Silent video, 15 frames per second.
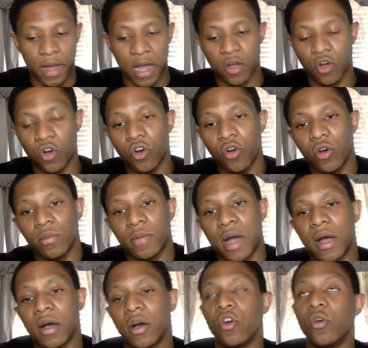I called my
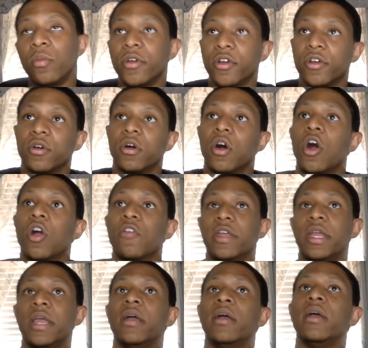homegirl,
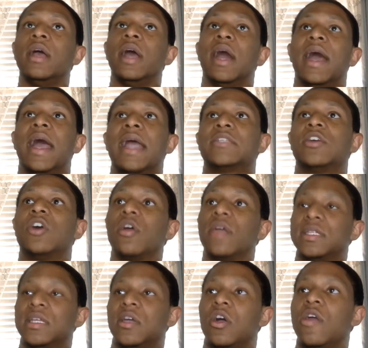Ari. I asked Ari,
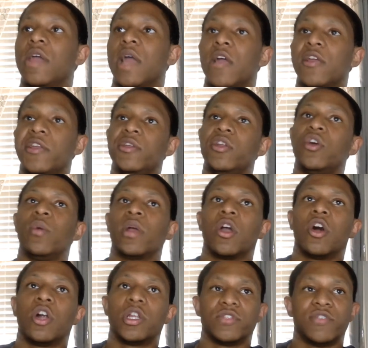I said, Ari, how do you know when
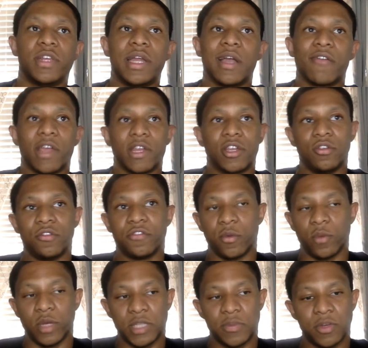God is redirecting you from
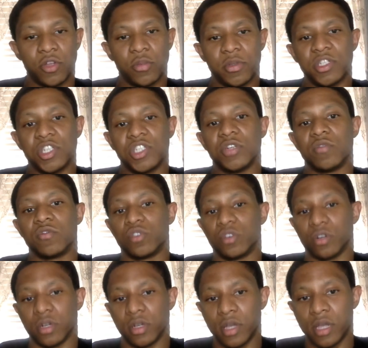when he's putting you position of
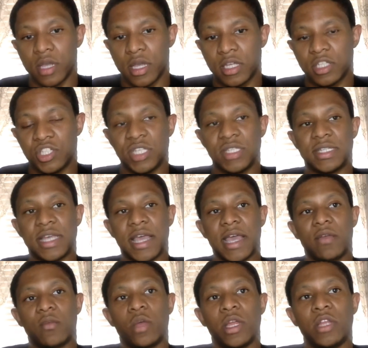role? She
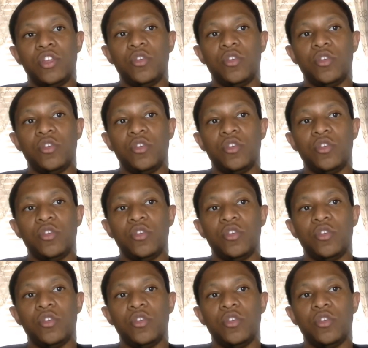said, when